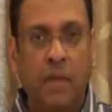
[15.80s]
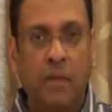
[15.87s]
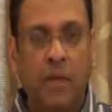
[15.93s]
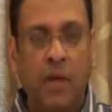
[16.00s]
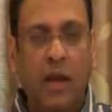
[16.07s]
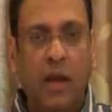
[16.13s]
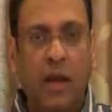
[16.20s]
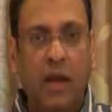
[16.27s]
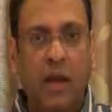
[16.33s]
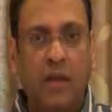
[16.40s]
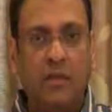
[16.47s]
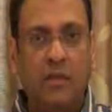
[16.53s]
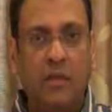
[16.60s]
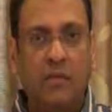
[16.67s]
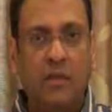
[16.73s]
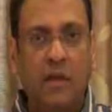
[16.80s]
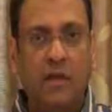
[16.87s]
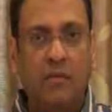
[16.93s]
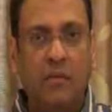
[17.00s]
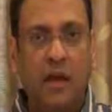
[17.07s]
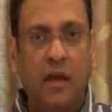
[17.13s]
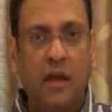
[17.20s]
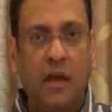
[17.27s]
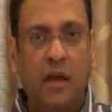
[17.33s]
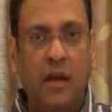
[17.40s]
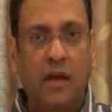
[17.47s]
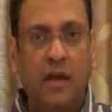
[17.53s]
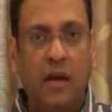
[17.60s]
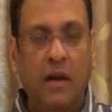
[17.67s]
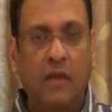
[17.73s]
We'll analyze each and every
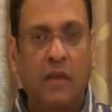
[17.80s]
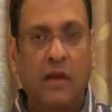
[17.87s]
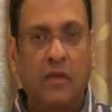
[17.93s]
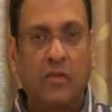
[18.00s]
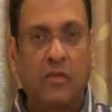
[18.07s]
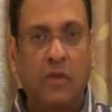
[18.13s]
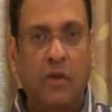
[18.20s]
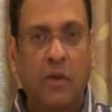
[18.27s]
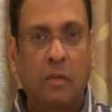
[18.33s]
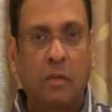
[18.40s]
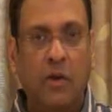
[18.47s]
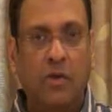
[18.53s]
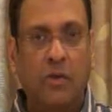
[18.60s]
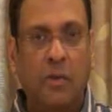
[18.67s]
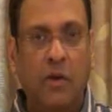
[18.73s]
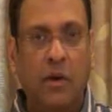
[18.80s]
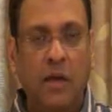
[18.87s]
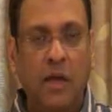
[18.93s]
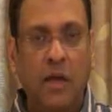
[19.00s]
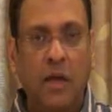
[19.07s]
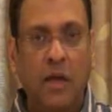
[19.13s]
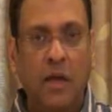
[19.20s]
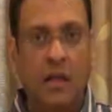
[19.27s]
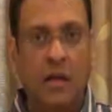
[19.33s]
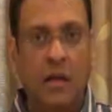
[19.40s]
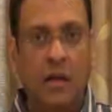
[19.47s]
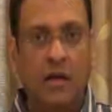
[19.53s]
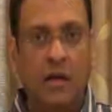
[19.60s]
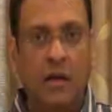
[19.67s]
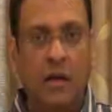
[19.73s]
trade that is possible in
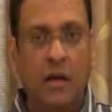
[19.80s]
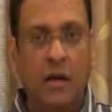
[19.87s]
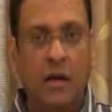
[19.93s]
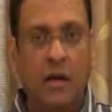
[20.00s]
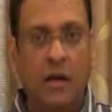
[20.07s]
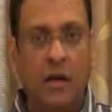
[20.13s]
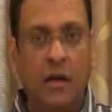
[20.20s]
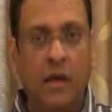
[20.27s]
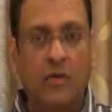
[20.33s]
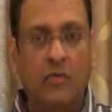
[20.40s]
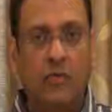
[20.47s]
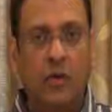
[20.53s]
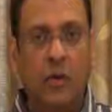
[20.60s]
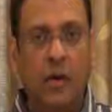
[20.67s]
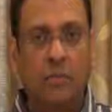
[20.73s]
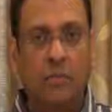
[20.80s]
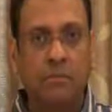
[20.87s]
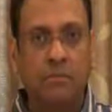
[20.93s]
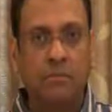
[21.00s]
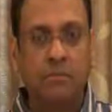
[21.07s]
the days to come.